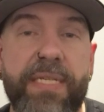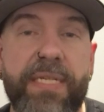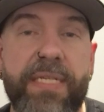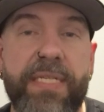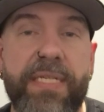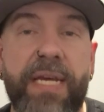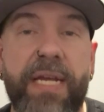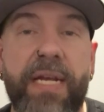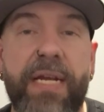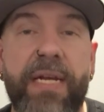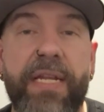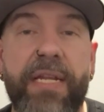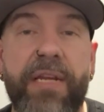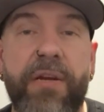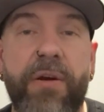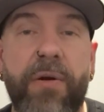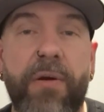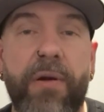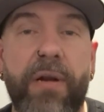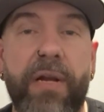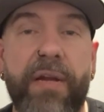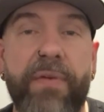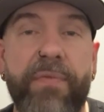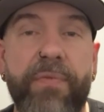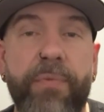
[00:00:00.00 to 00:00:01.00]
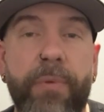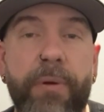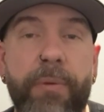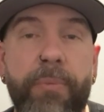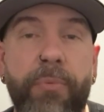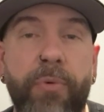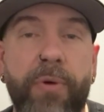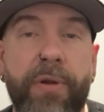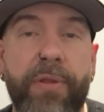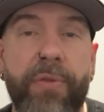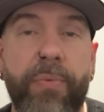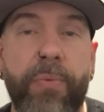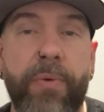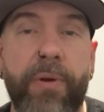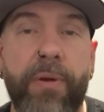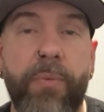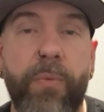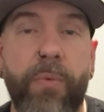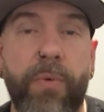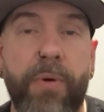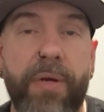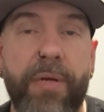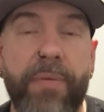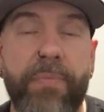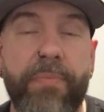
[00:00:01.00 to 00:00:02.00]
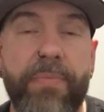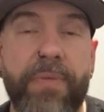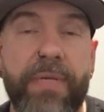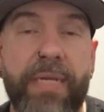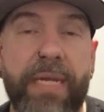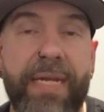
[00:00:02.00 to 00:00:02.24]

He's got an ERA of 3.31.